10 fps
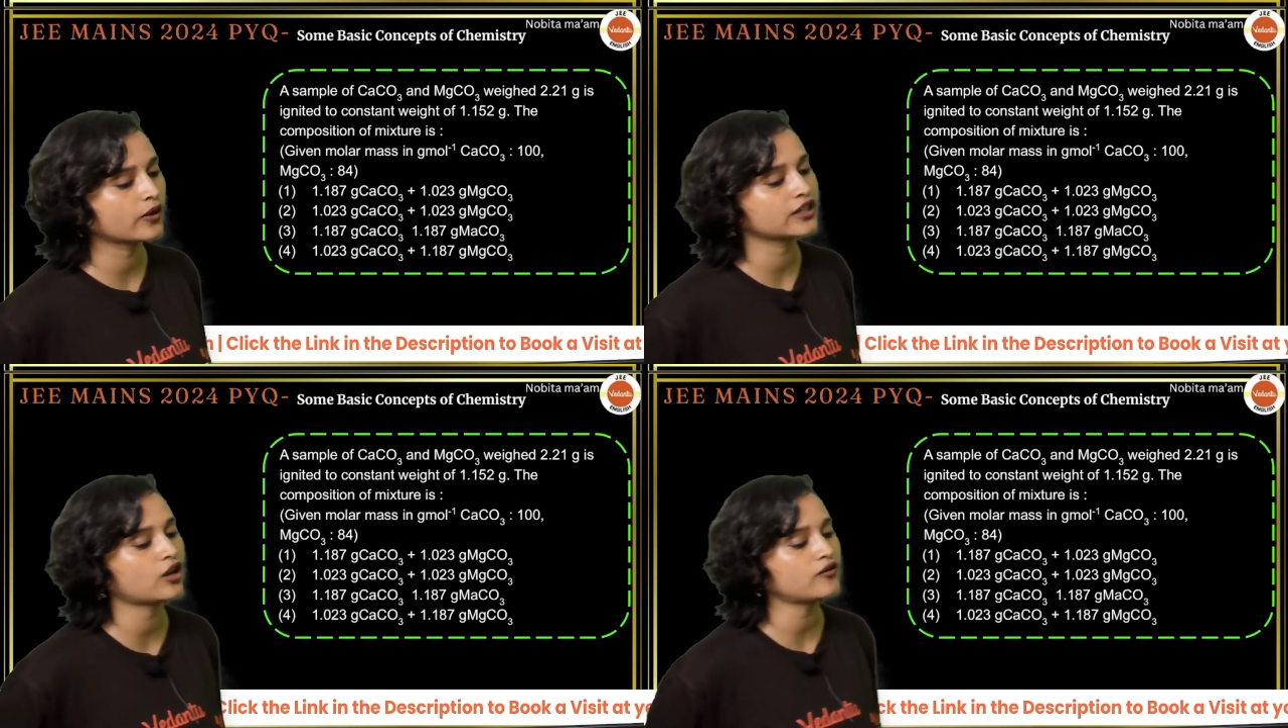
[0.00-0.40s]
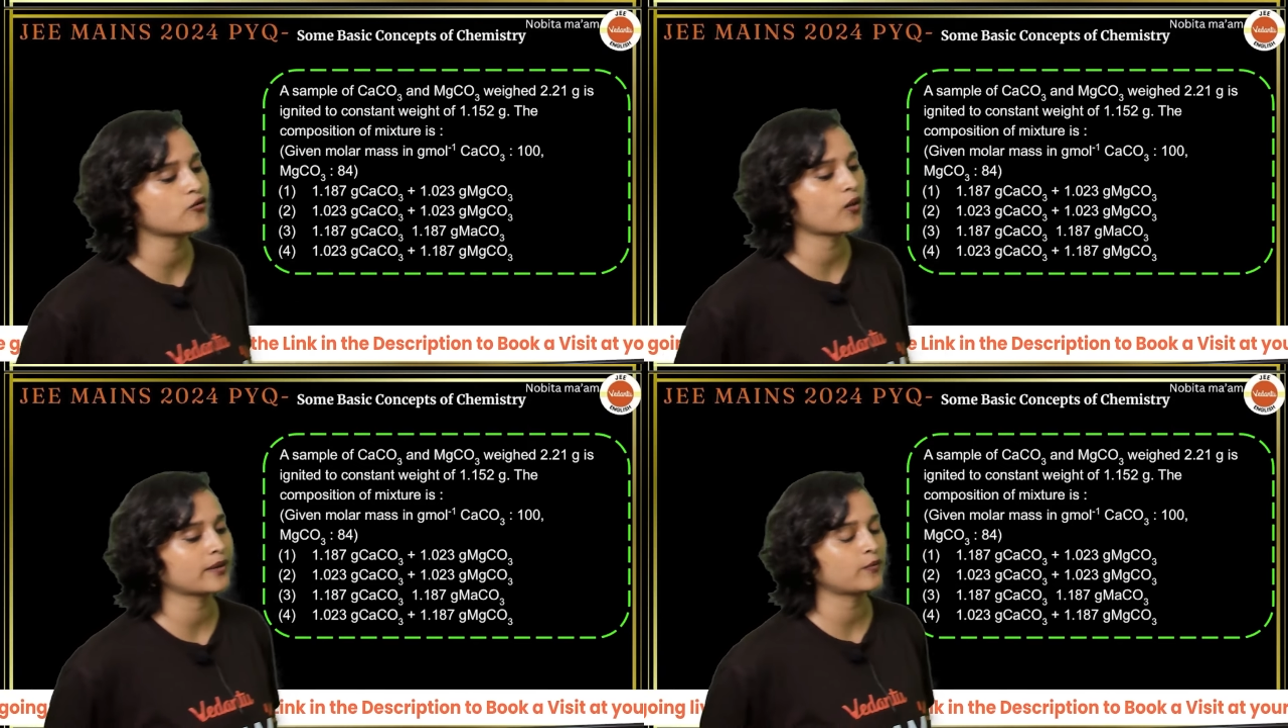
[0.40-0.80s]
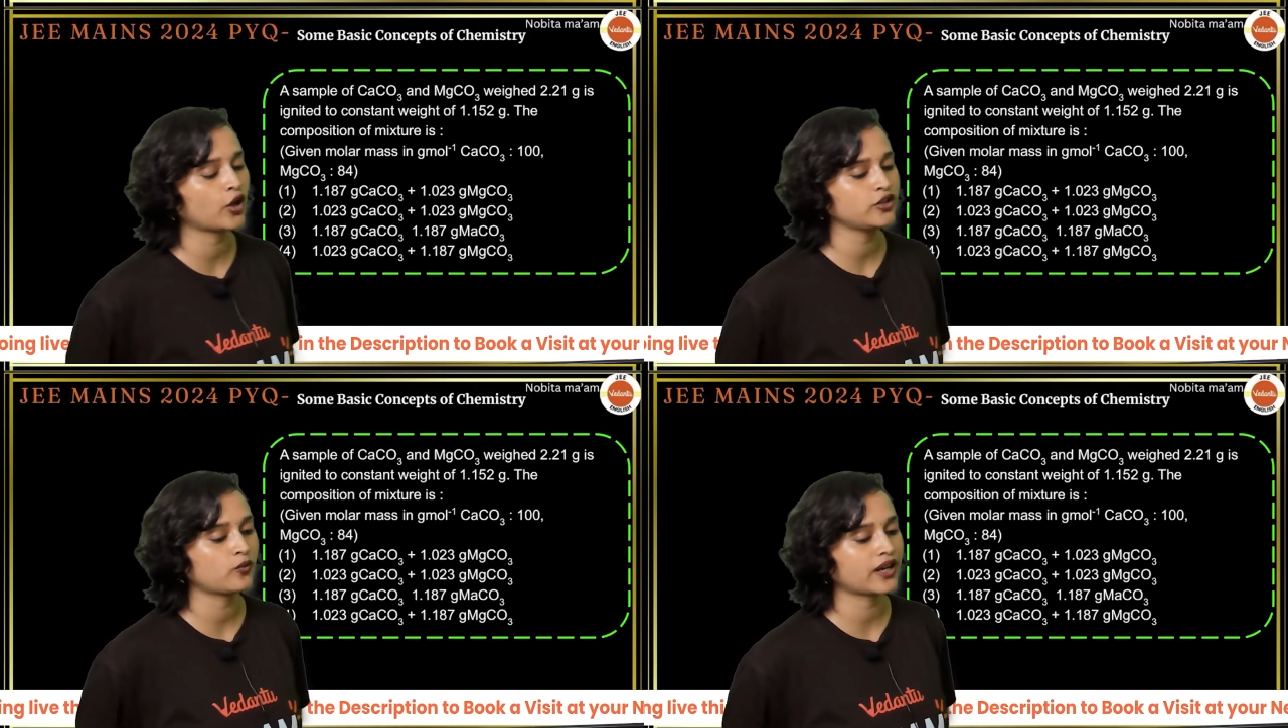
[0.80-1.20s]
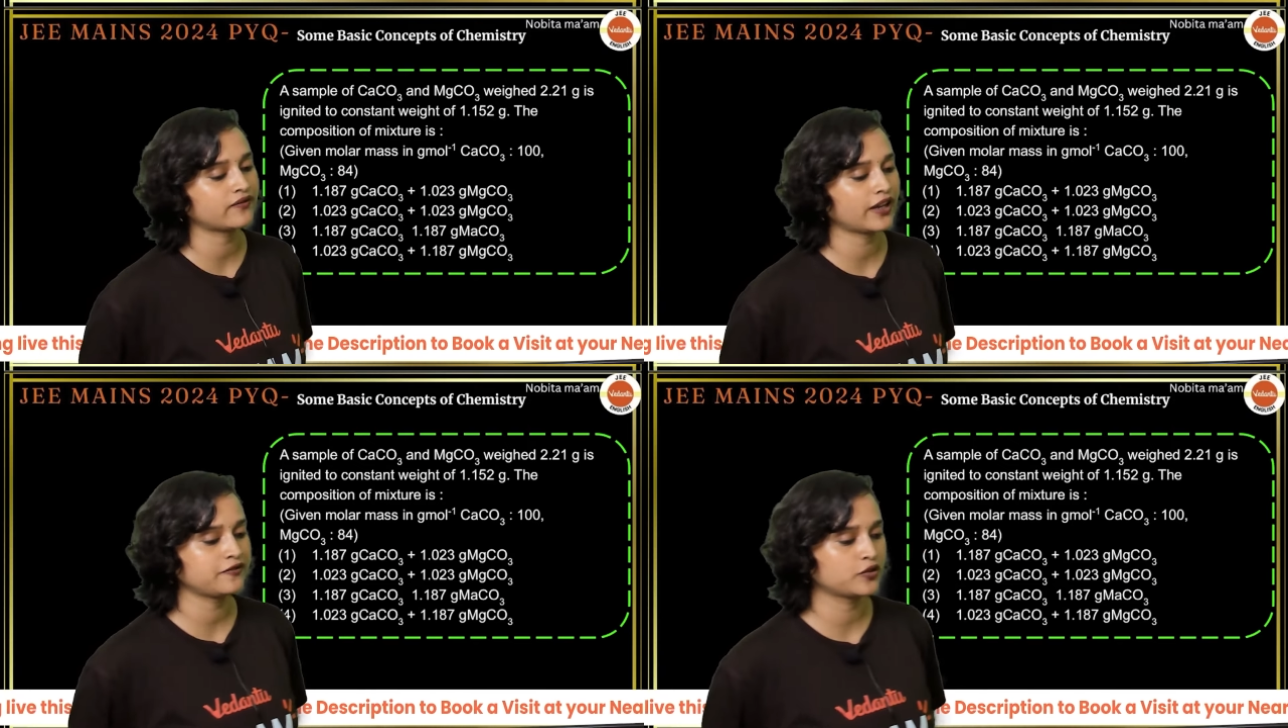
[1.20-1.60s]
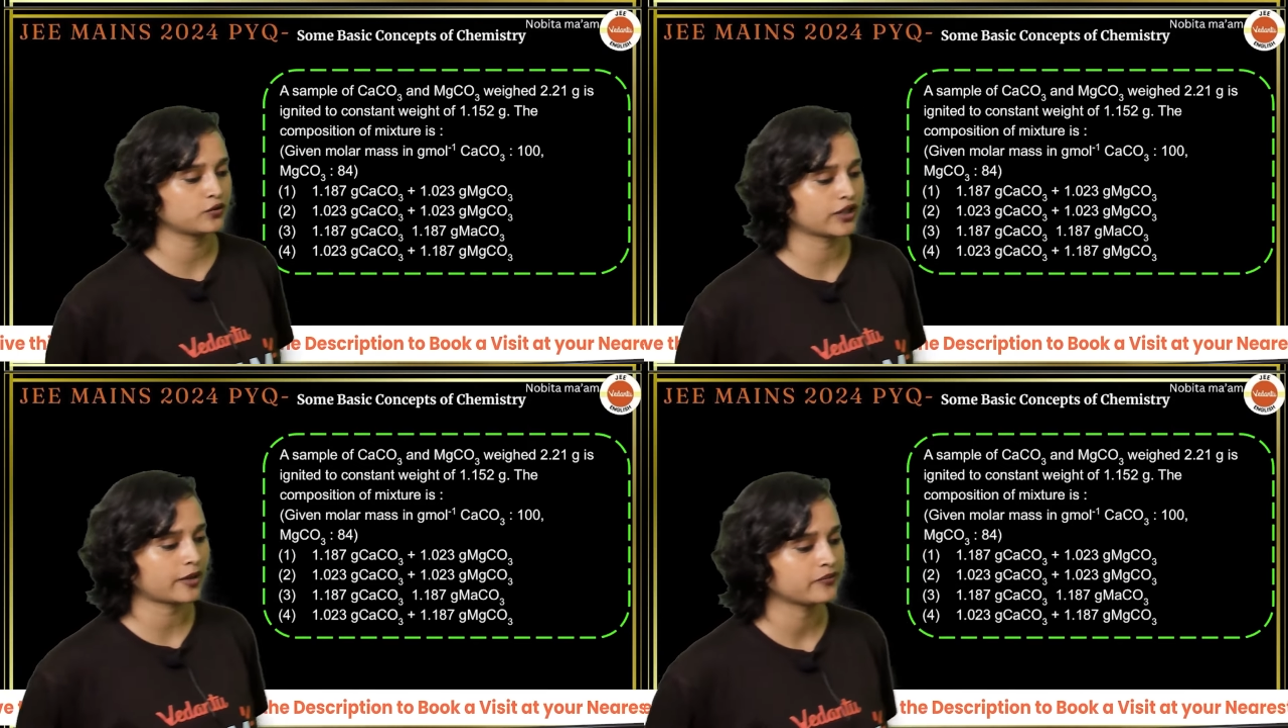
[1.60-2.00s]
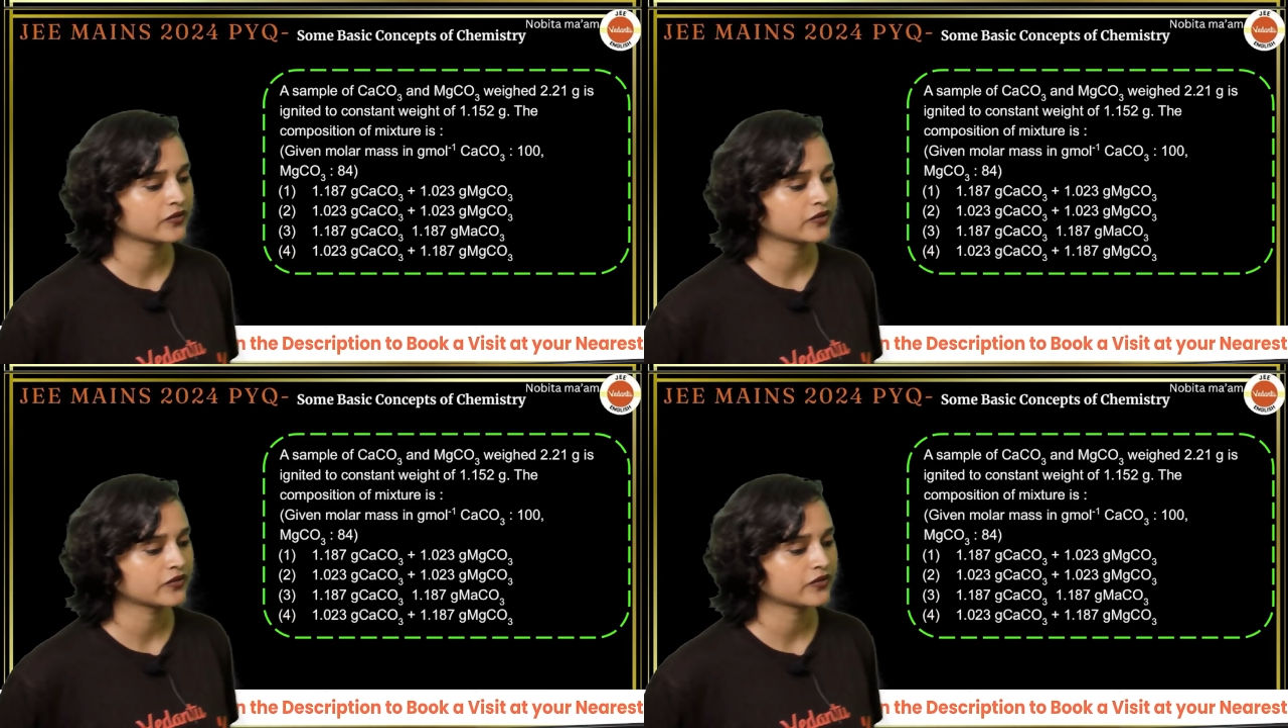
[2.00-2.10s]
weight of 1.152 gram.